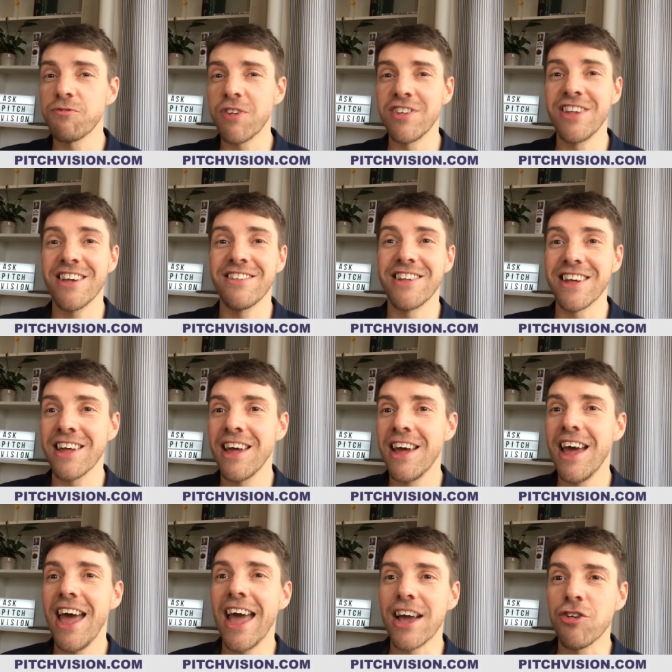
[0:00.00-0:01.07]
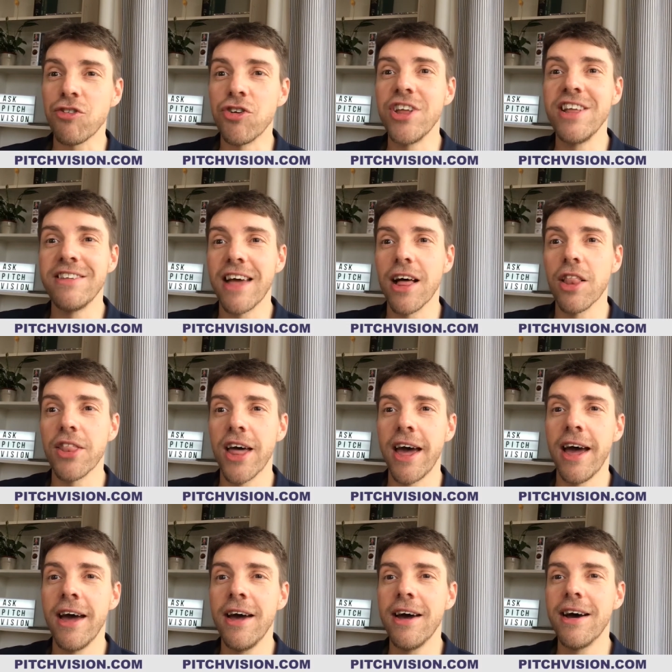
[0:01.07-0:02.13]
fantastic extra detail
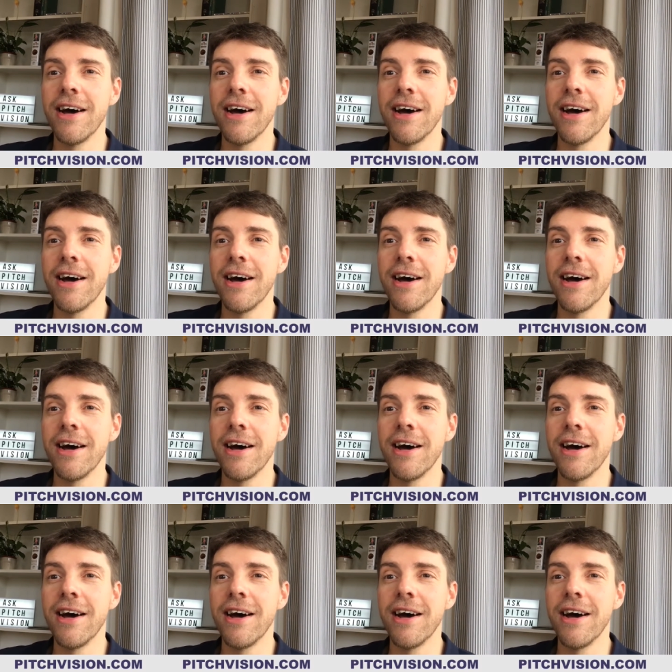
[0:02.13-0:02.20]
there.